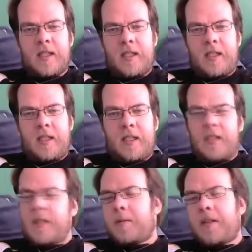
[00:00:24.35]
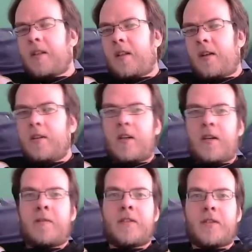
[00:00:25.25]
A little bit long
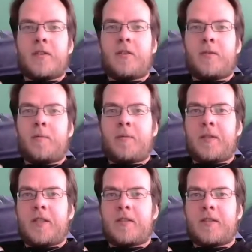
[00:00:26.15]
overdue, but